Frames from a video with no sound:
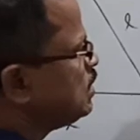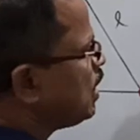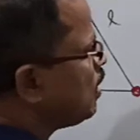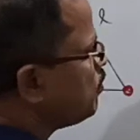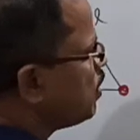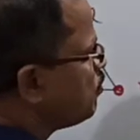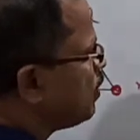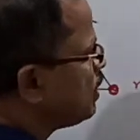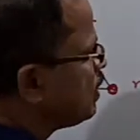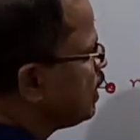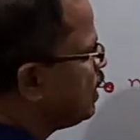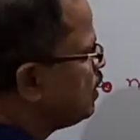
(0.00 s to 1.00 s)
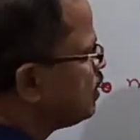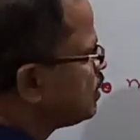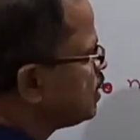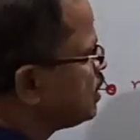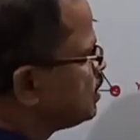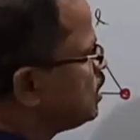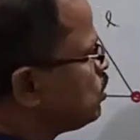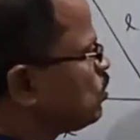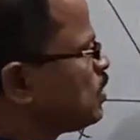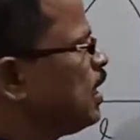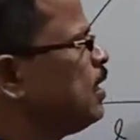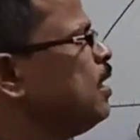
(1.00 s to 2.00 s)
mm by L. This is the
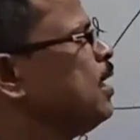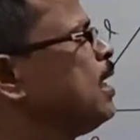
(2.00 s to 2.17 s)
total